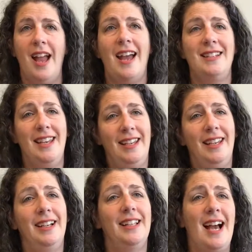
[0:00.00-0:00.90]
and
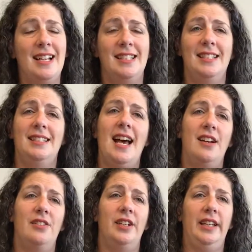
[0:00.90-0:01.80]
taking classes that
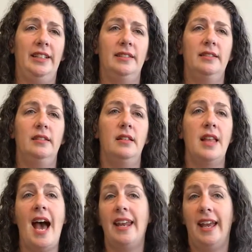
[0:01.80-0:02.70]
are in
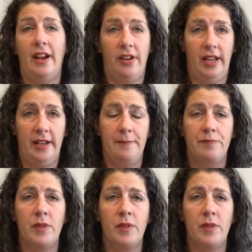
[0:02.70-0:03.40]
that area,